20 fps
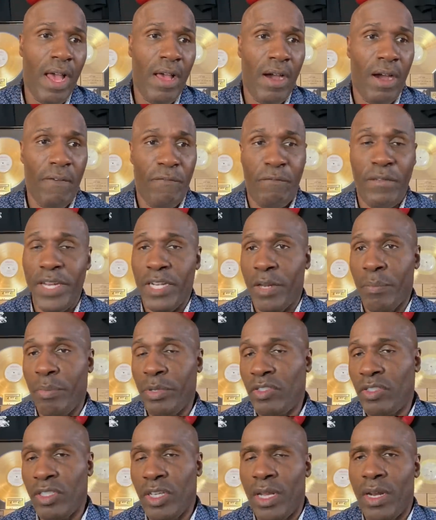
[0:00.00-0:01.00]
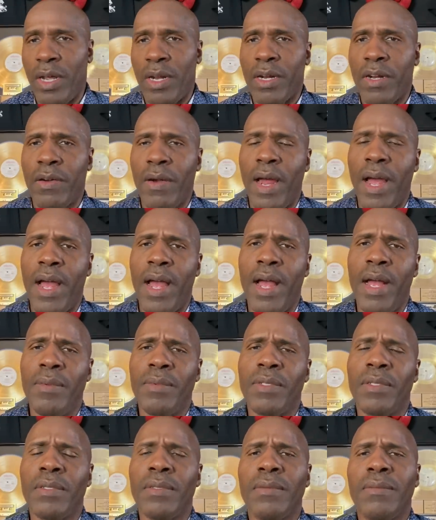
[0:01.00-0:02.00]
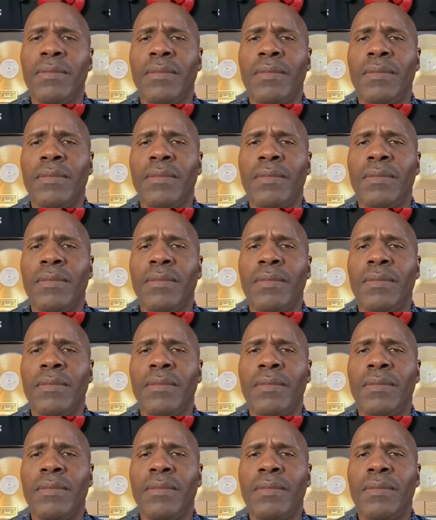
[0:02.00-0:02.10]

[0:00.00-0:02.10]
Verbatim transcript: 50% uh, of the crimes.